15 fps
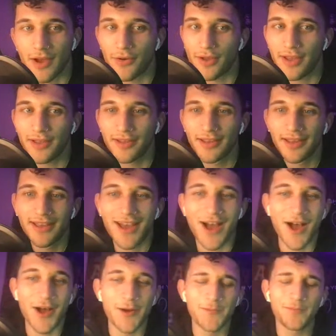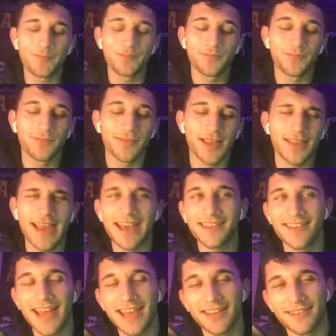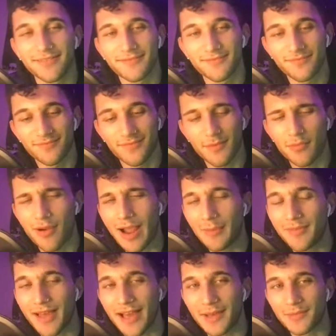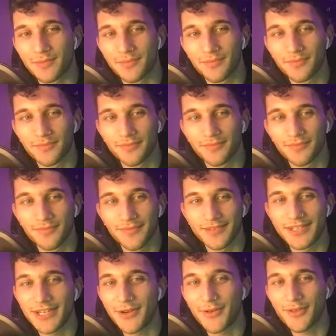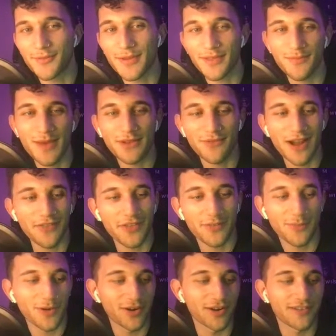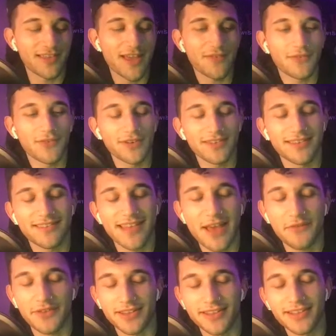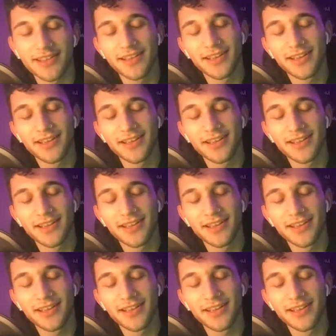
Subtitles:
Okay. Last night, prime time. Geno Smith, Ben Roethlisberger, 7 versus 7.